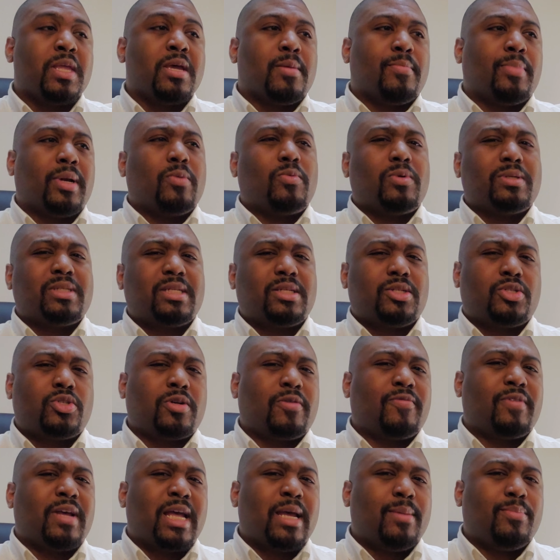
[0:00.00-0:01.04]
but I wasn't sort
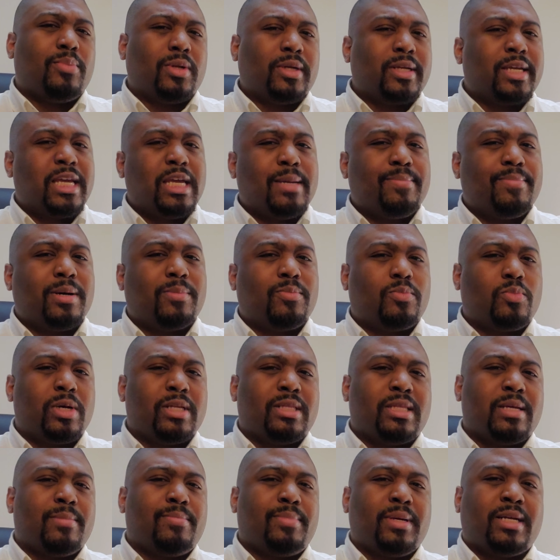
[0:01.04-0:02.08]
of able to keep up with
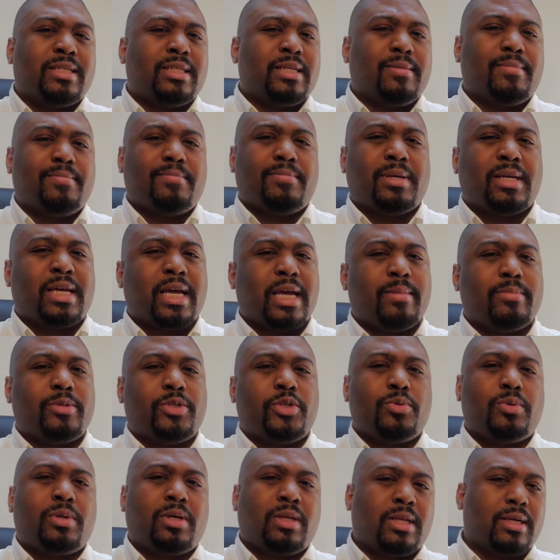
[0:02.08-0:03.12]
it because it became too
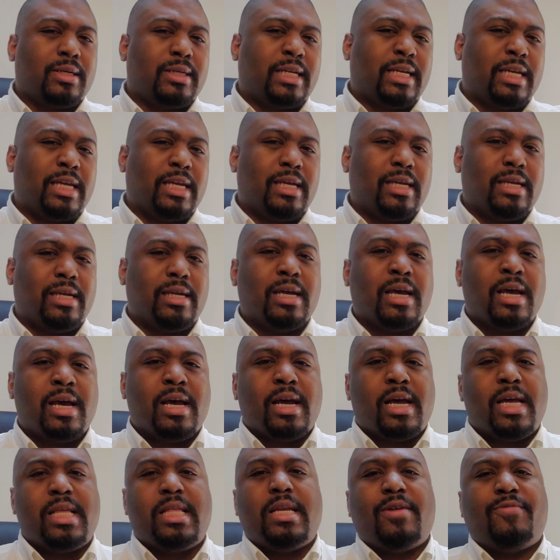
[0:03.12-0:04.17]
clunky.
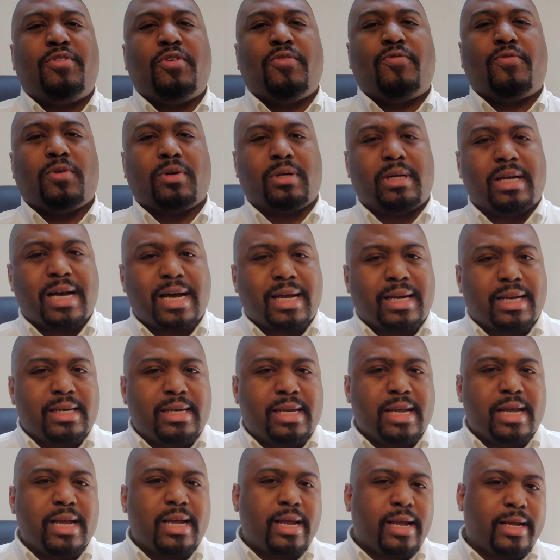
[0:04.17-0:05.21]
And then if you forgot a
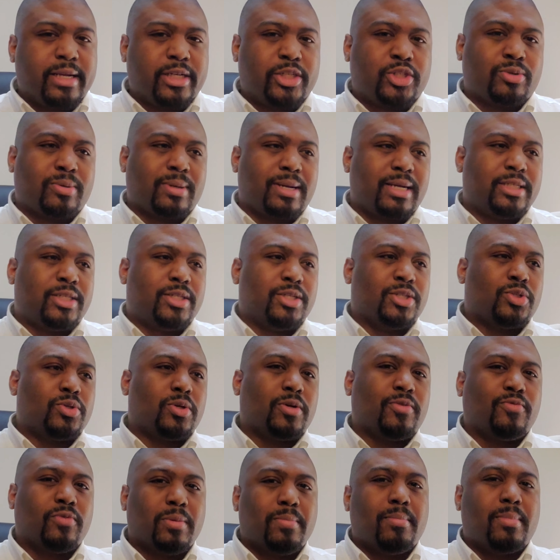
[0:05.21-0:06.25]
day, it tried to sort
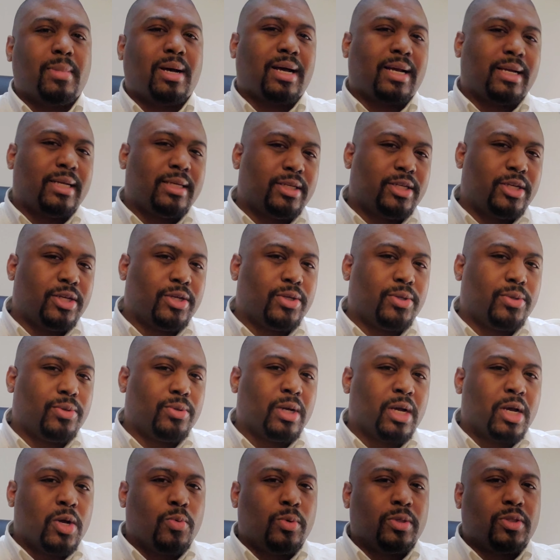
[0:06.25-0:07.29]
of remind you
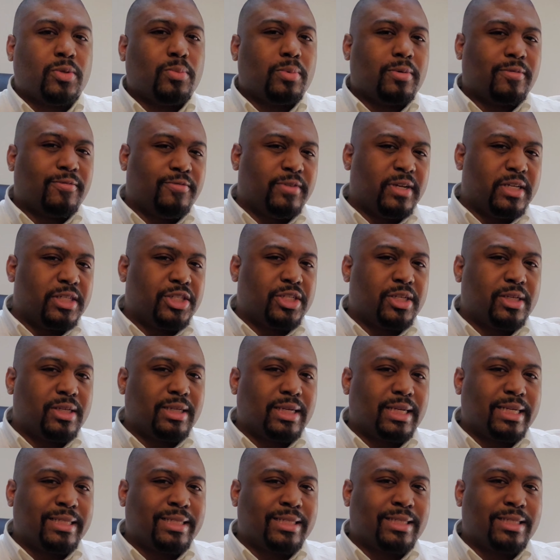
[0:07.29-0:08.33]
with a revision
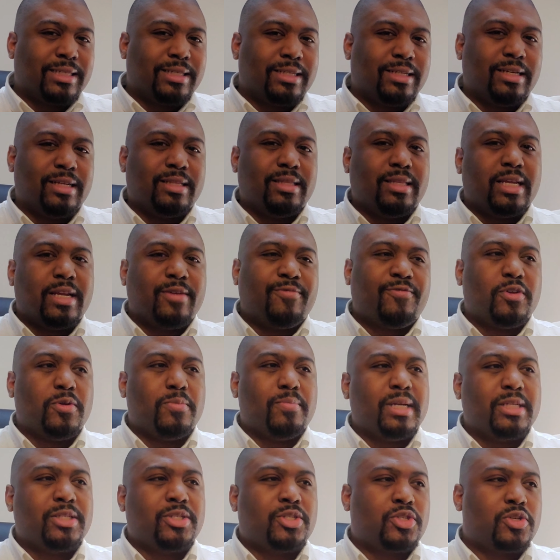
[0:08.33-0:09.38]
lesson. And then if you
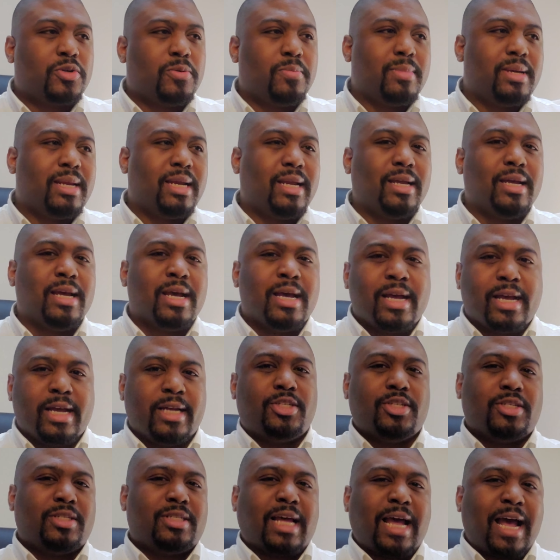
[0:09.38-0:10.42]
missed too many, it
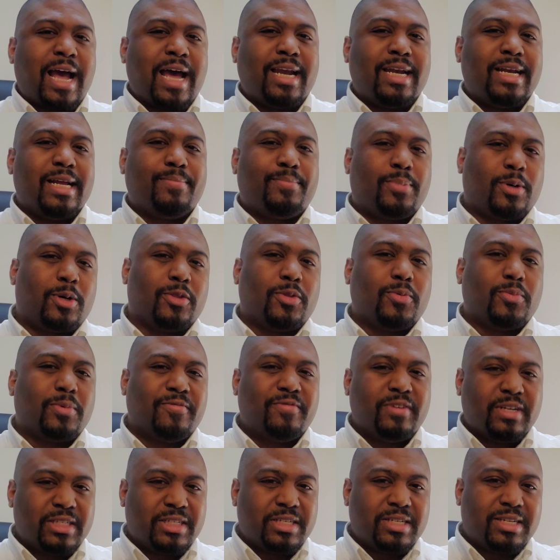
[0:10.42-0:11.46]
just added up all the
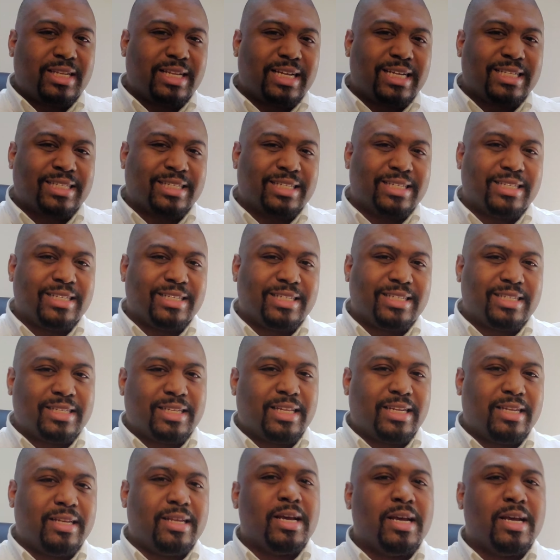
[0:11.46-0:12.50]
revision lessons. And then